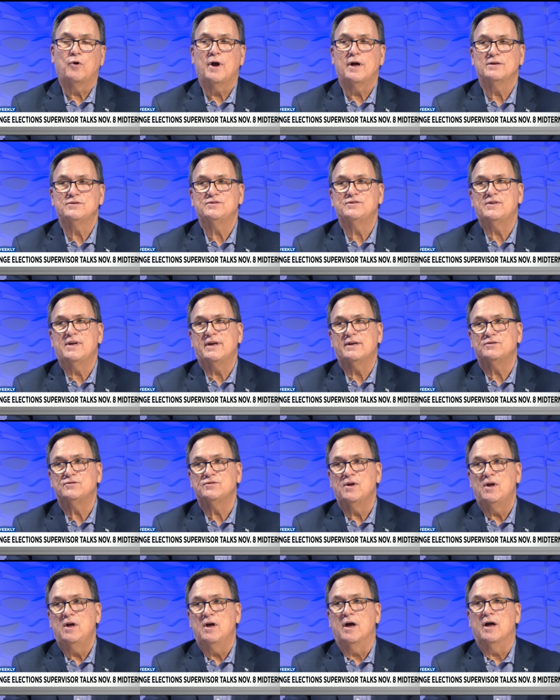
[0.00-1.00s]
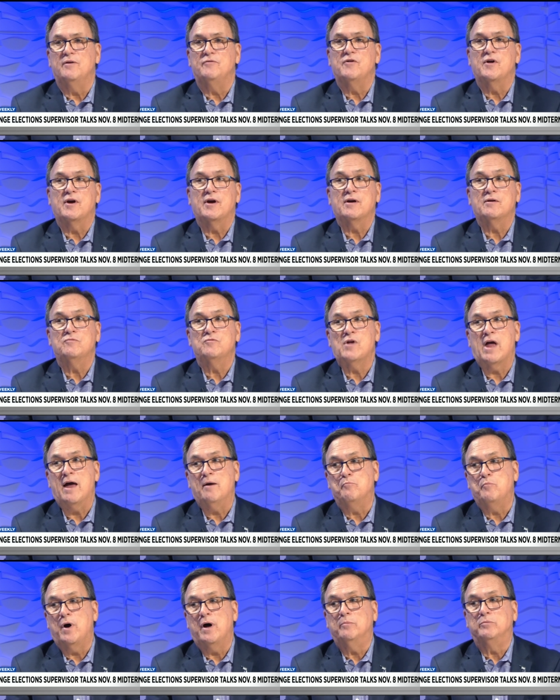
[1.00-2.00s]
process. Uh, they have
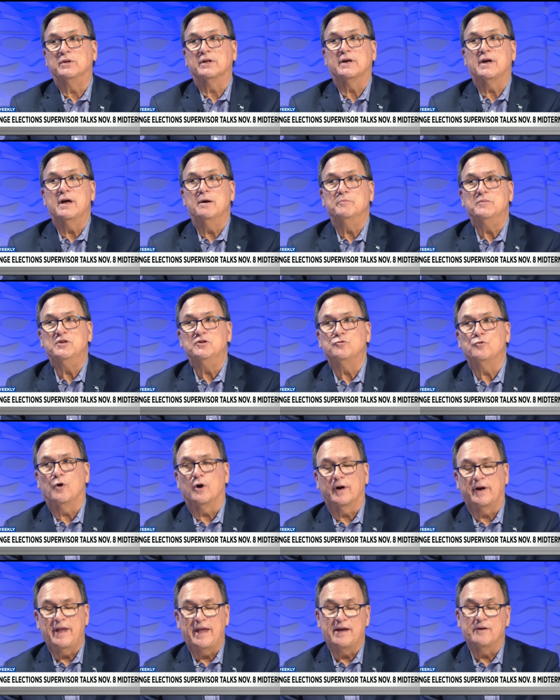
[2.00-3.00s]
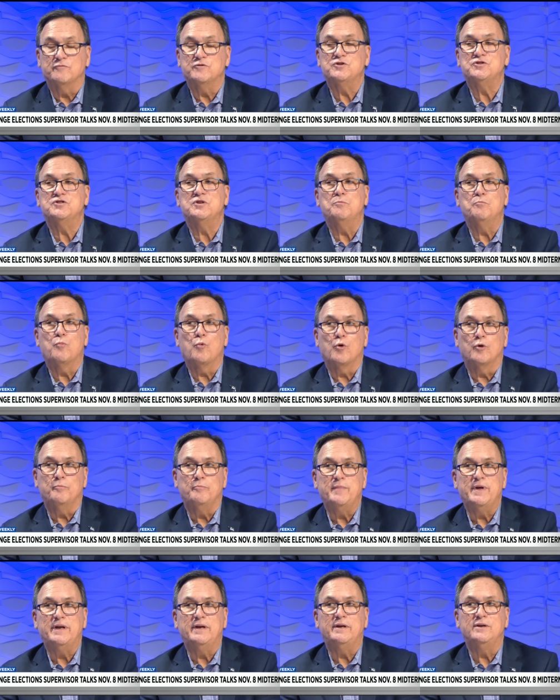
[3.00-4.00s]
public coming to our canvassing board
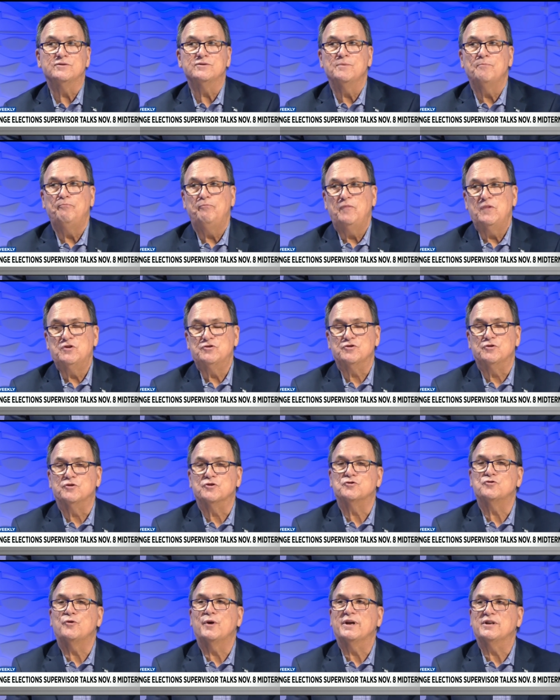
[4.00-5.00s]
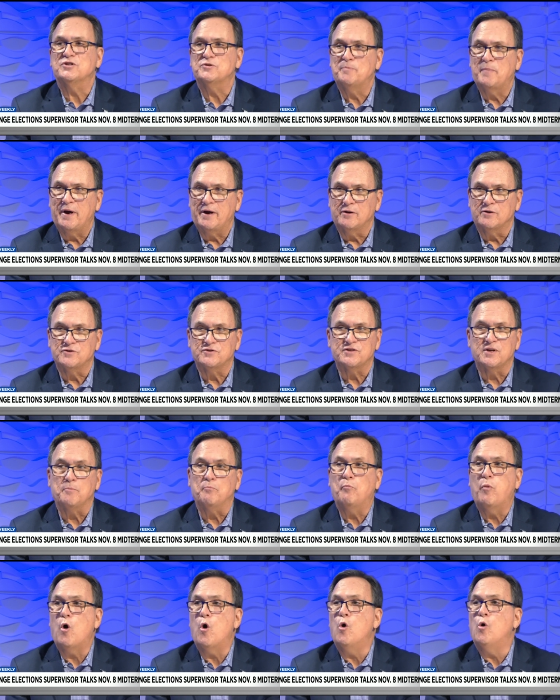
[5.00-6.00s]
meetings. So the transparency,
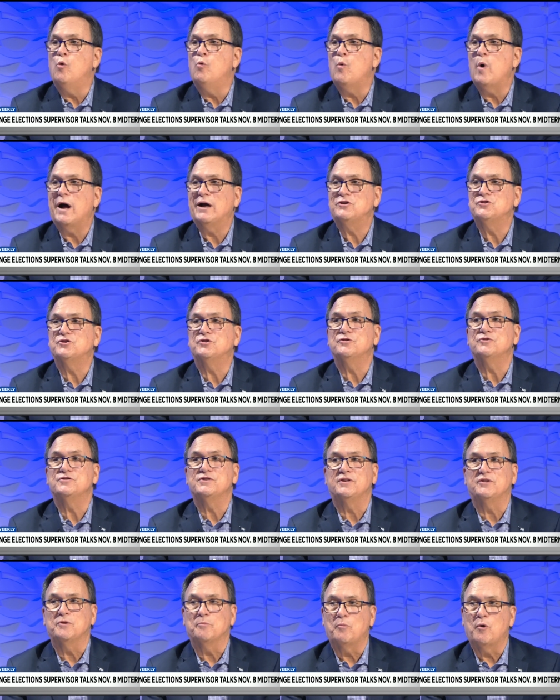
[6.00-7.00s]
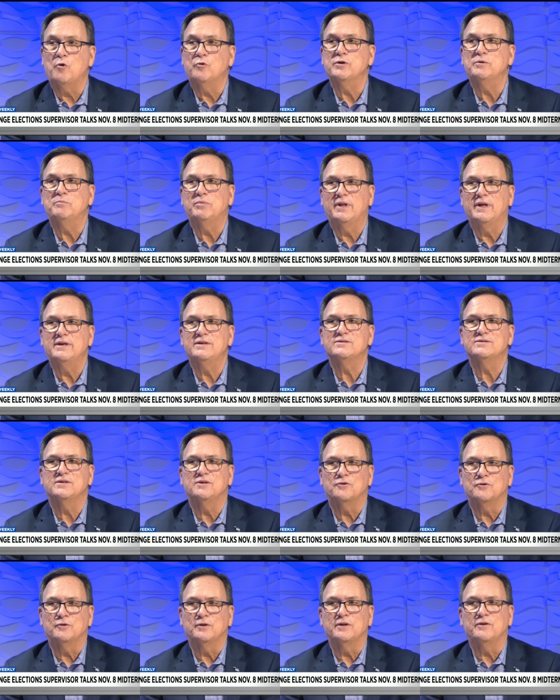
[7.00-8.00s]
poll watchers at the polling place
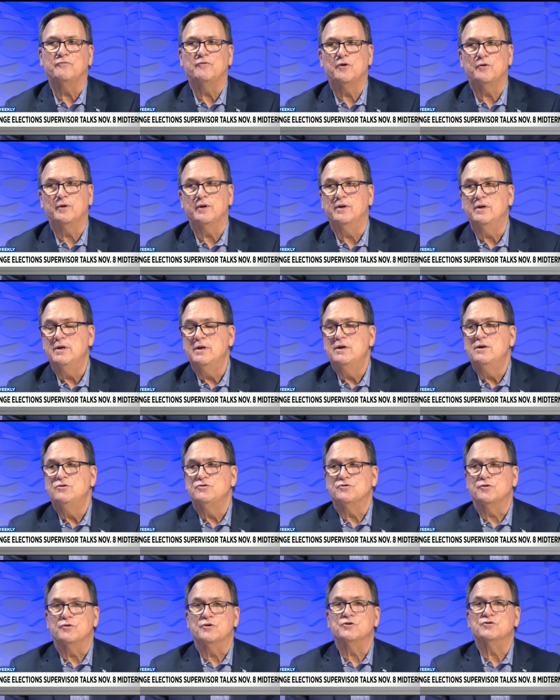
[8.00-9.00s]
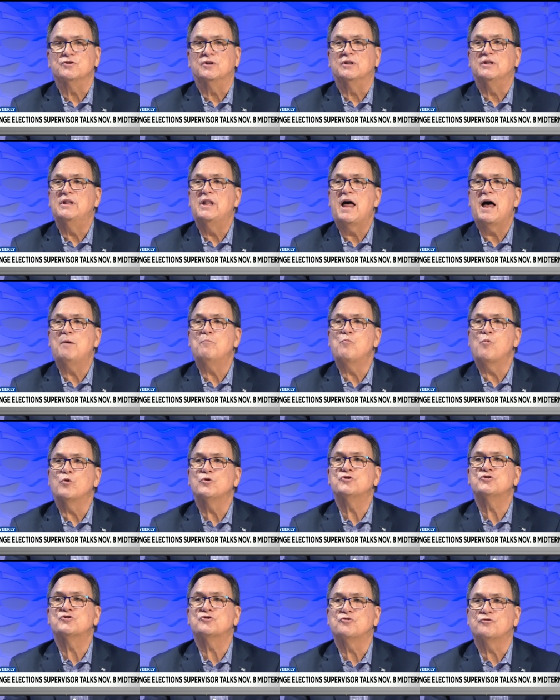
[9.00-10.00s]
and early voting. Mm-hmm. So there's a lot more
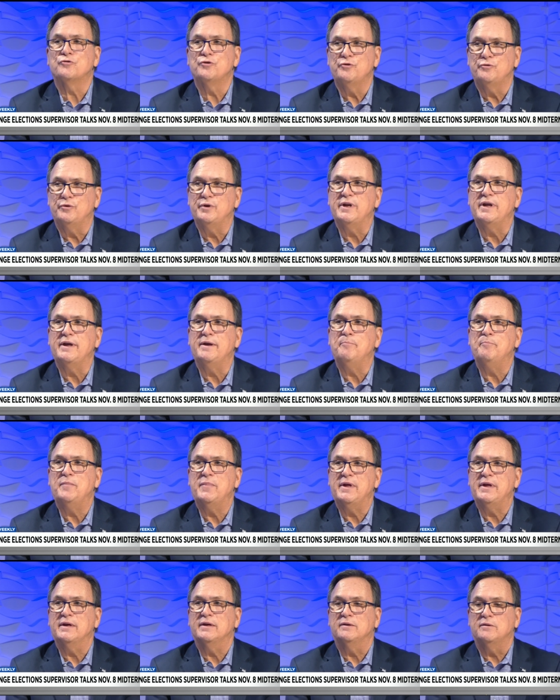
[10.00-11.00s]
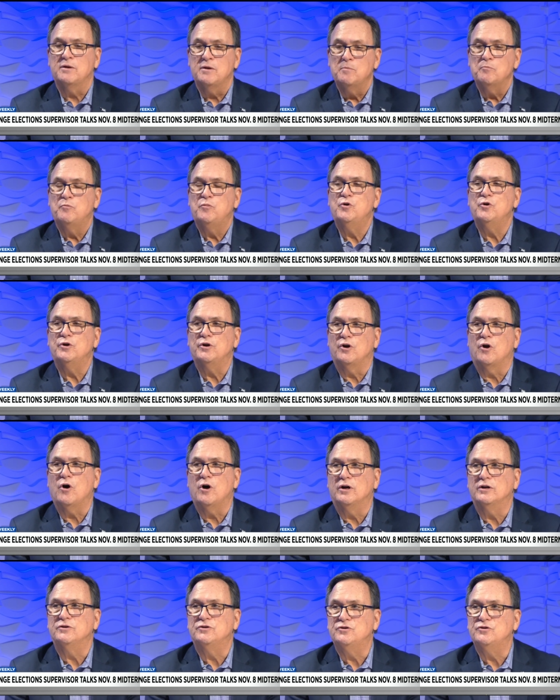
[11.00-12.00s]
scrutiny being put
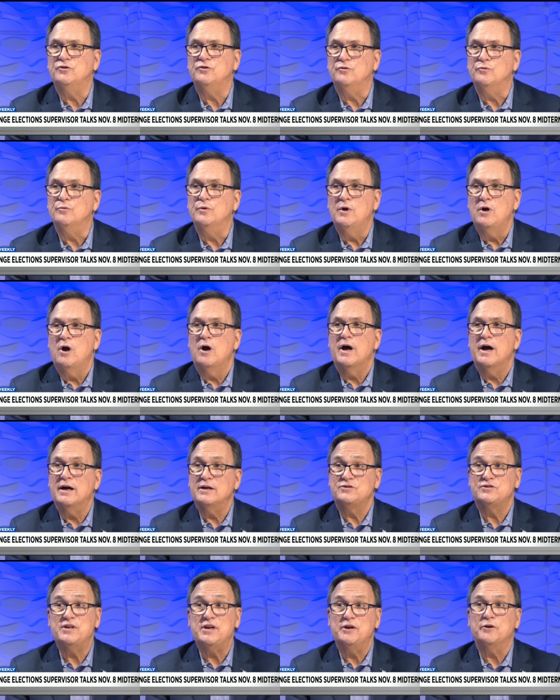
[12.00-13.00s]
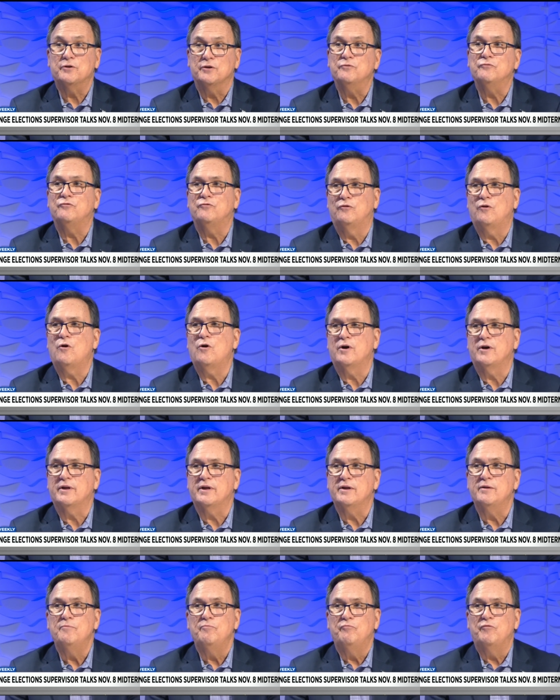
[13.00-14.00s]
onto us here in
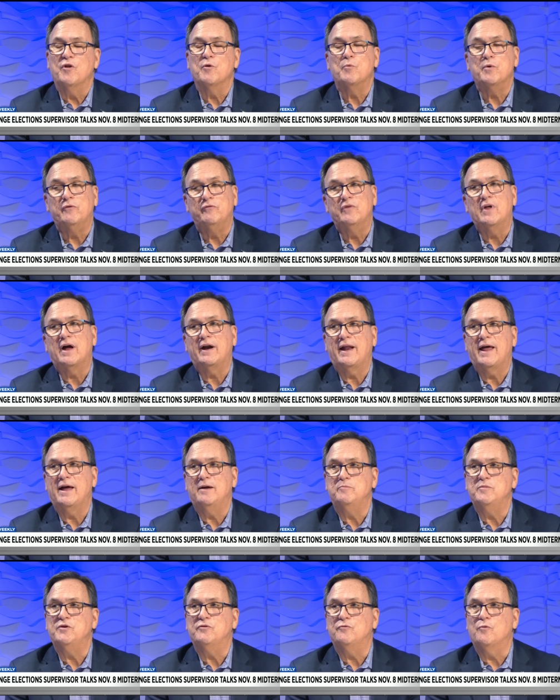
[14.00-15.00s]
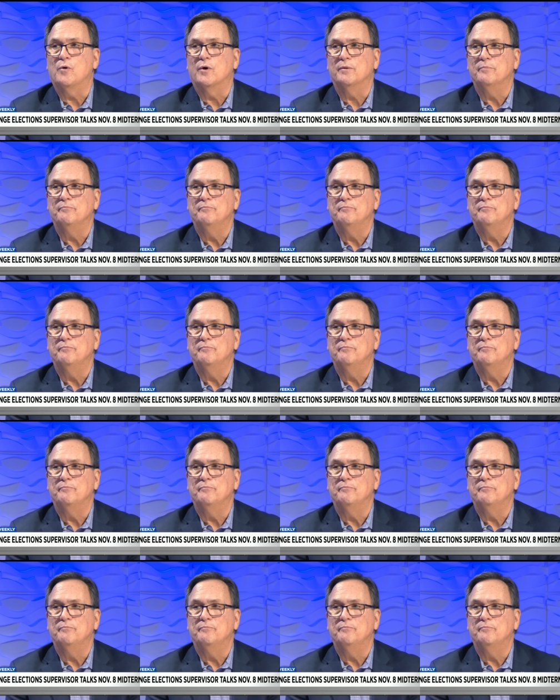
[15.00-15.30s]
Florida that we've not had before.